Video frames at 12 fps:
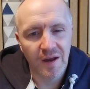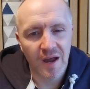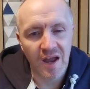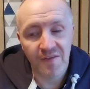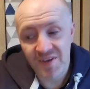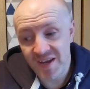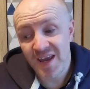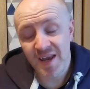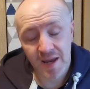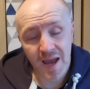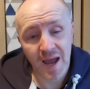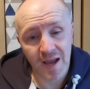I think
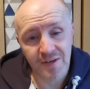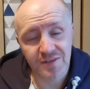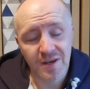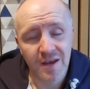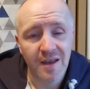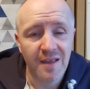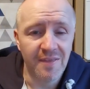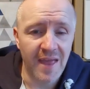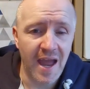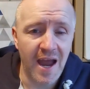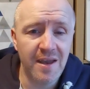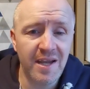he has,
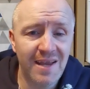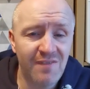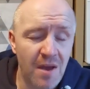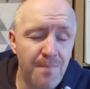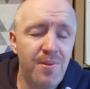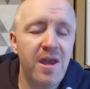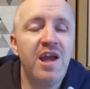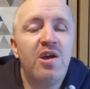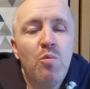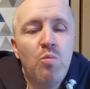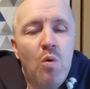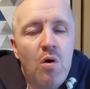then give it a big,
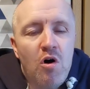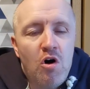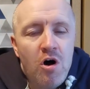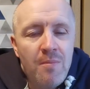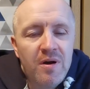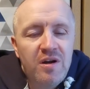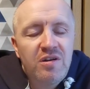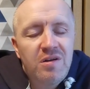warm,